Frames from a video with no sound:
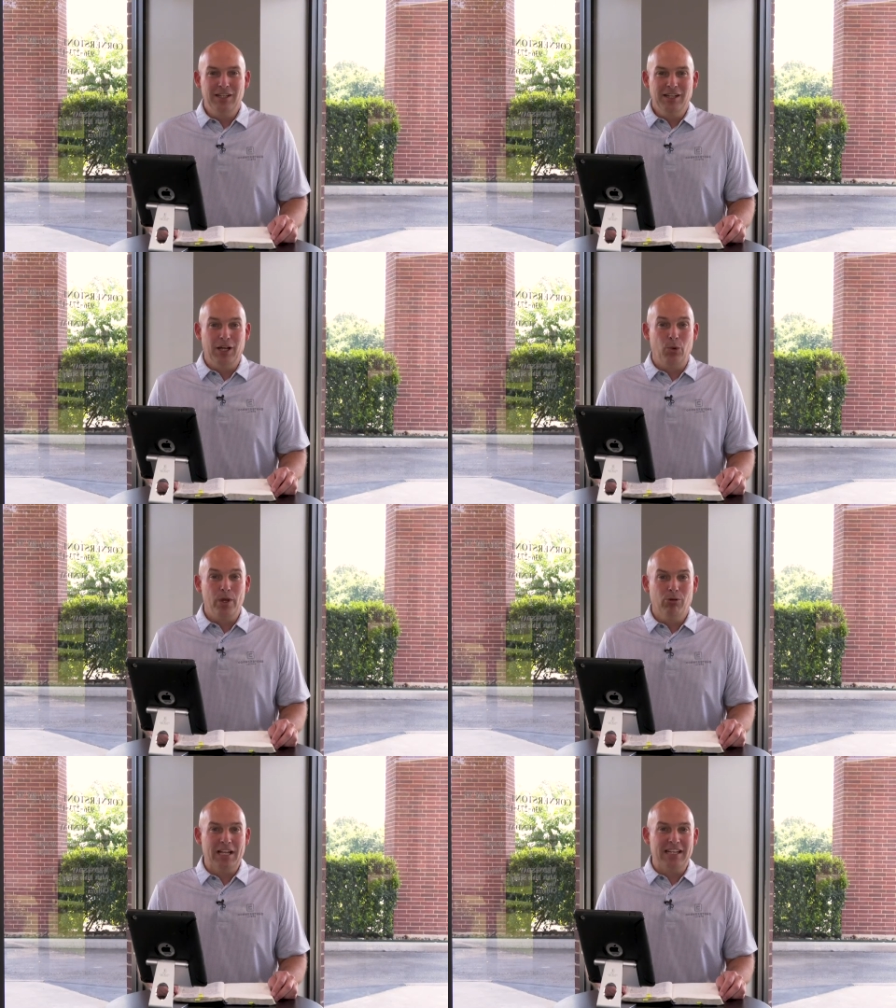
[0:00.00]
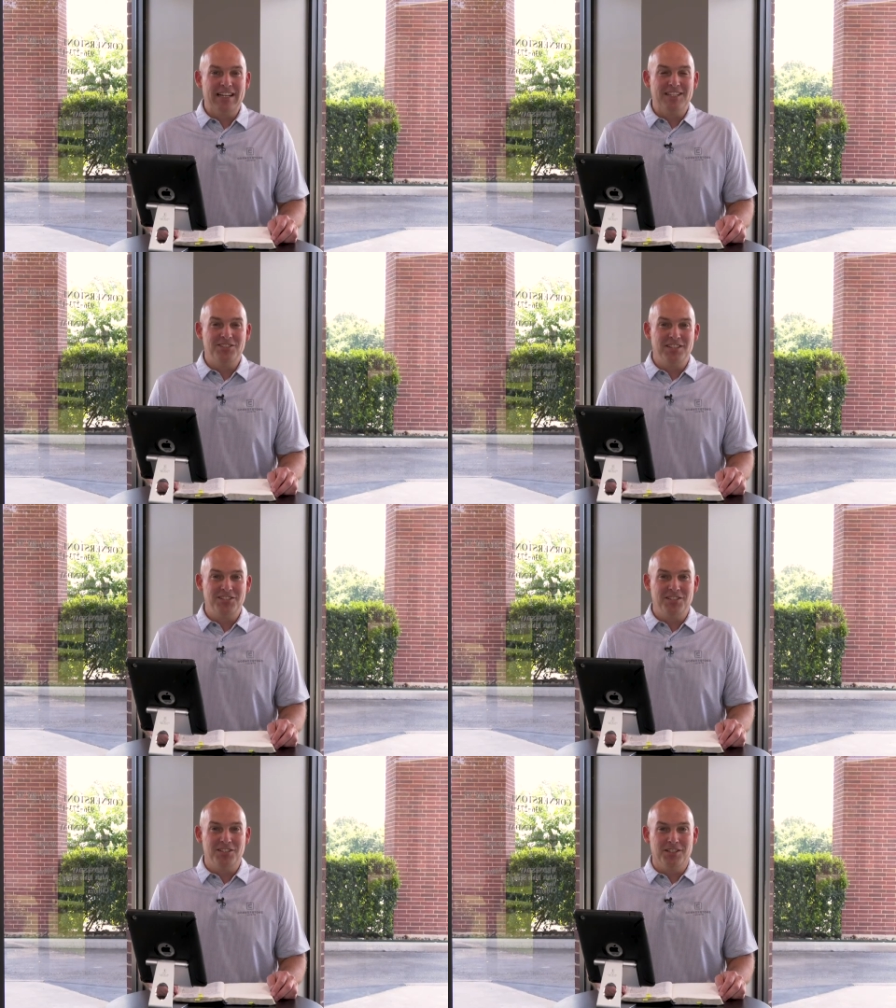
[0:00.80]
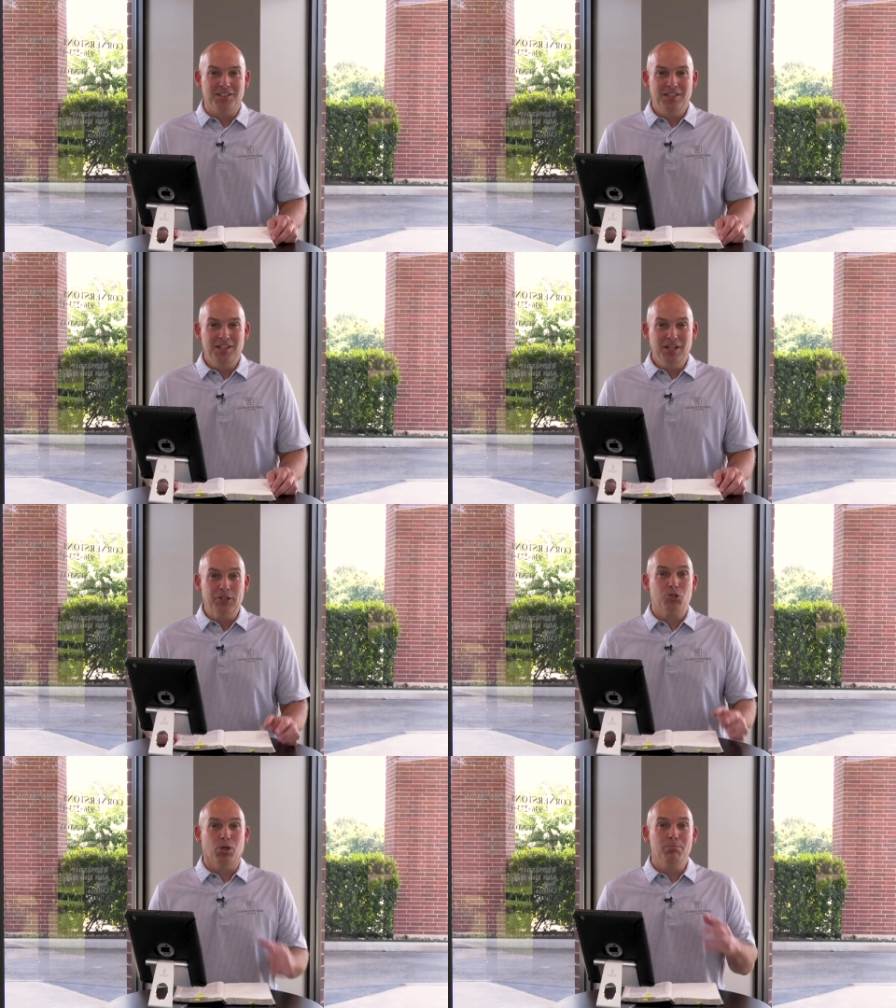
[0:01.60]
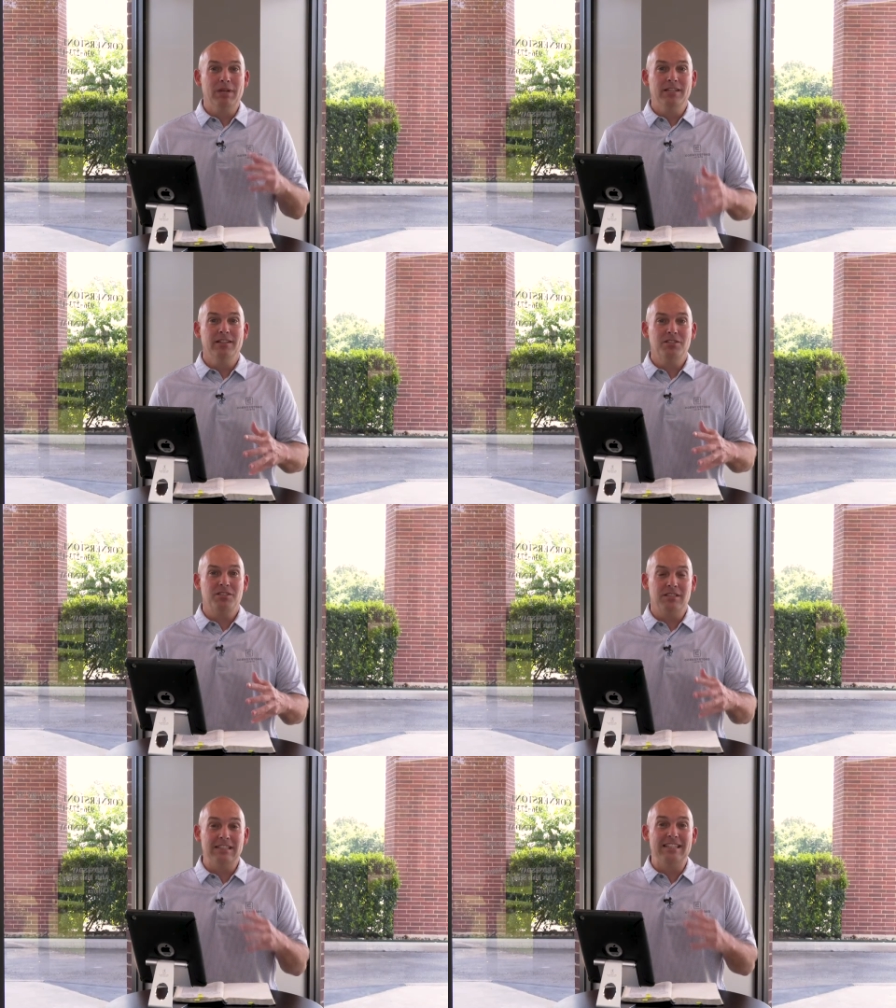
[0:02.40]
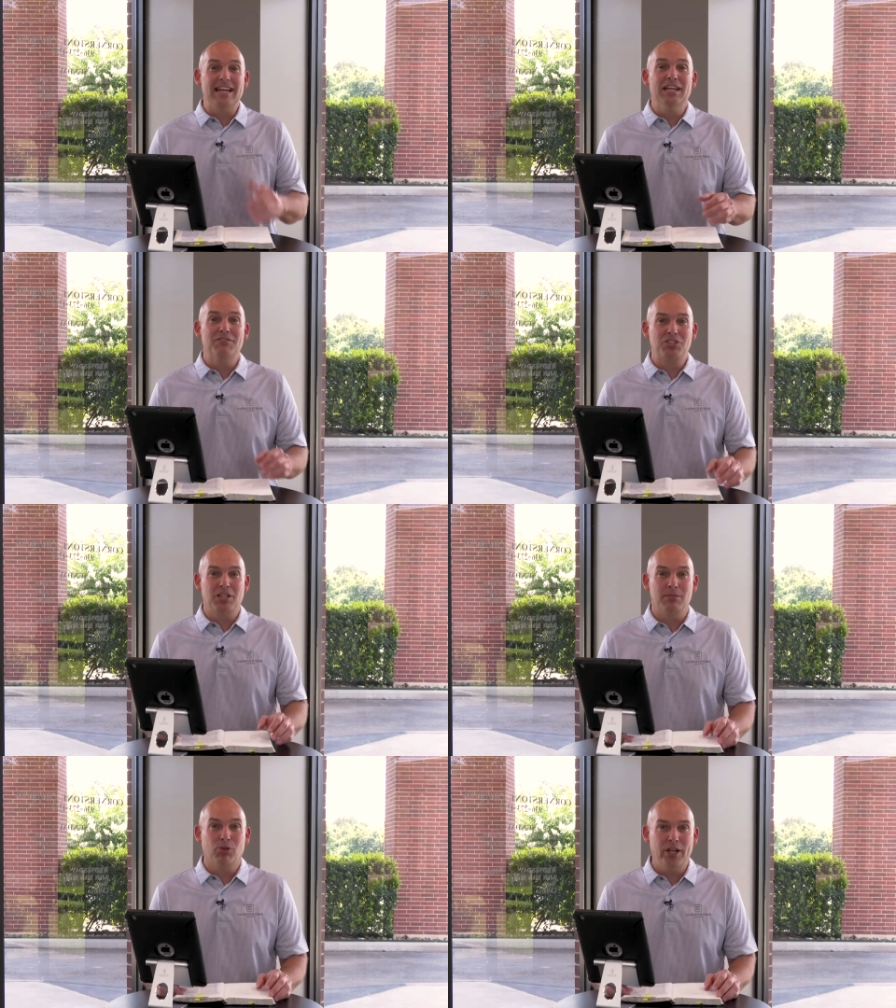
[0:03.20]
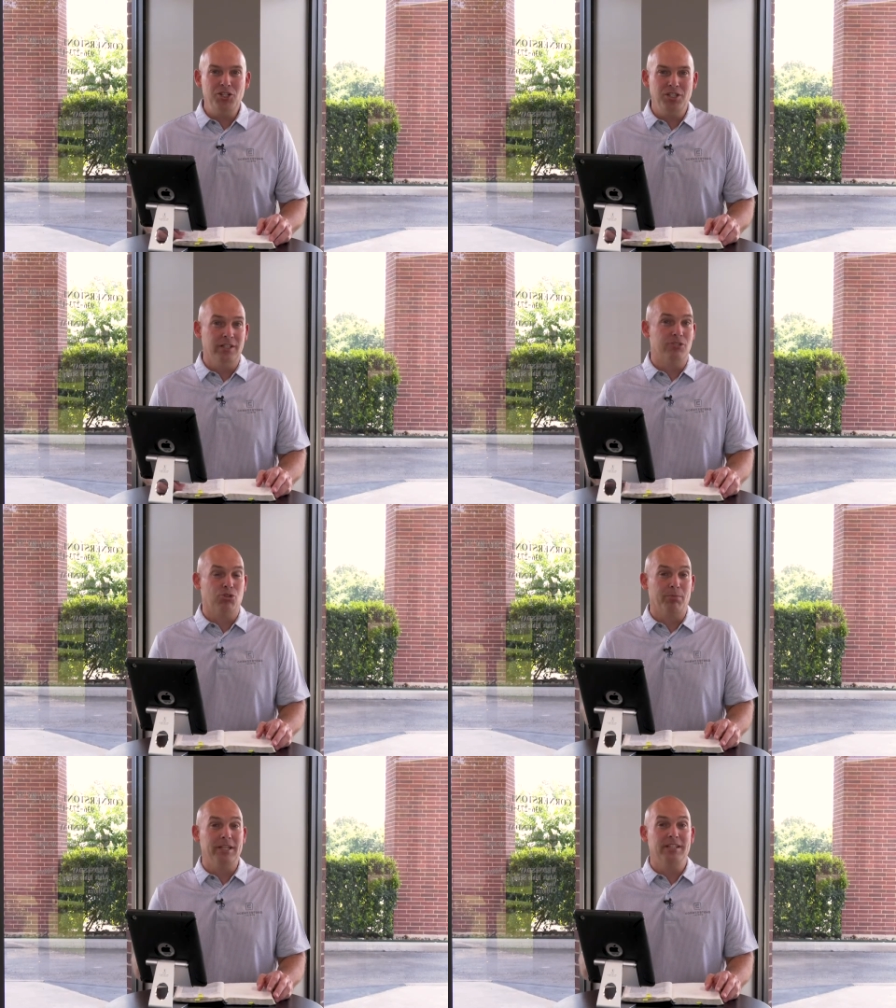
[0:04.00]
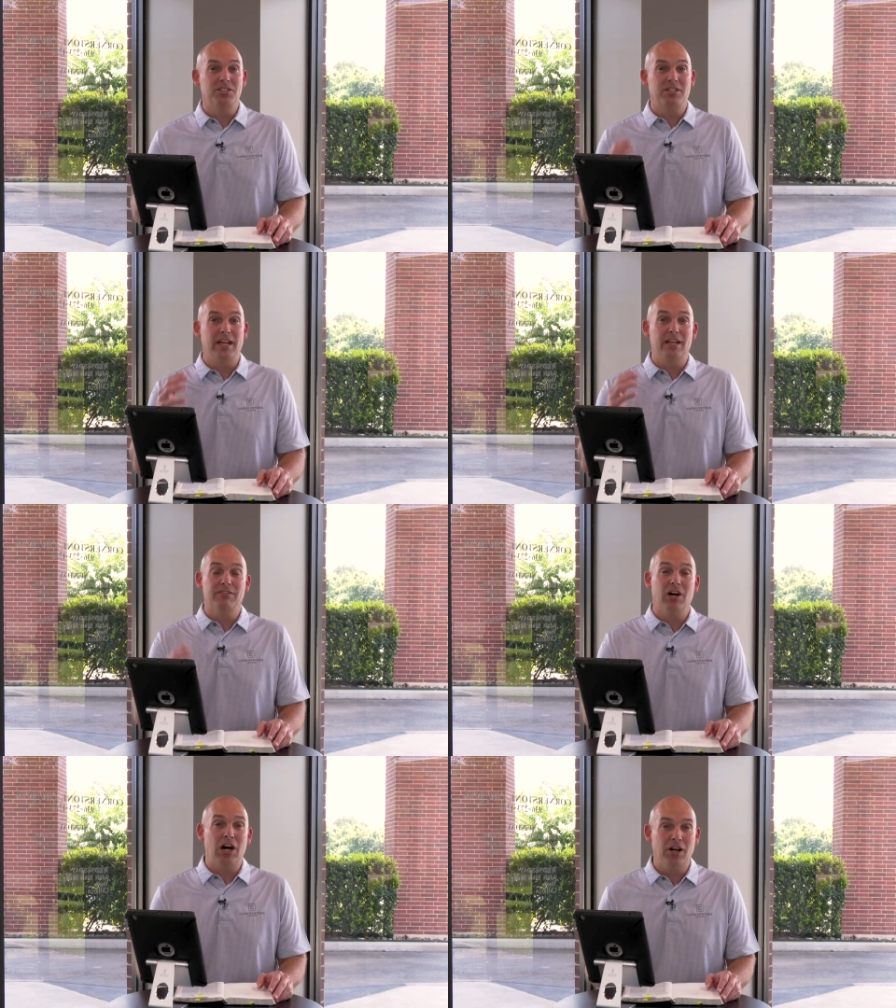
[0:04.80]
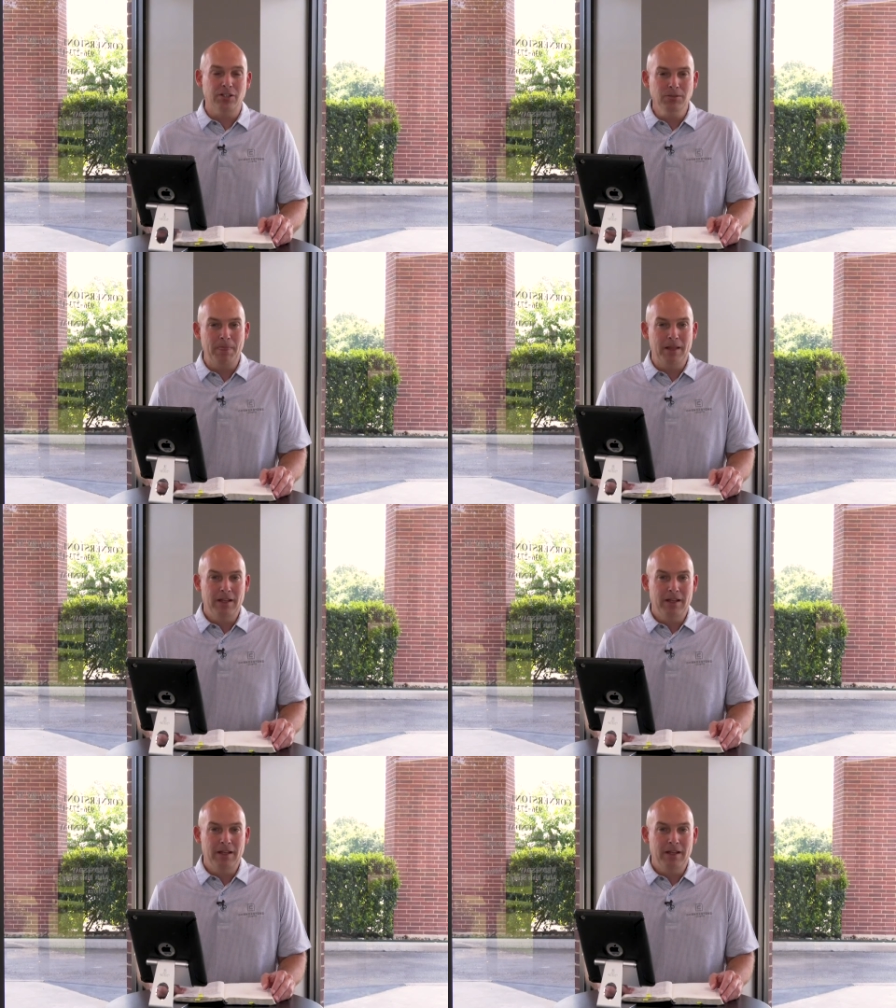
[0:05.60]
Uh, we recognize this is a, a tremendous day of celebration, a tremendous day of honor.